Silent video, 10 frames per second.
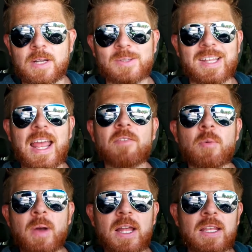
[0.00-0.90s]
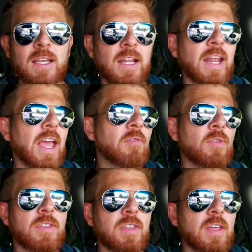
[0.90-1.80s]
Now, is that everybody and
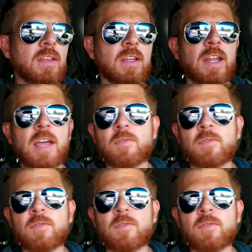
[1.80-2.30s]
everything and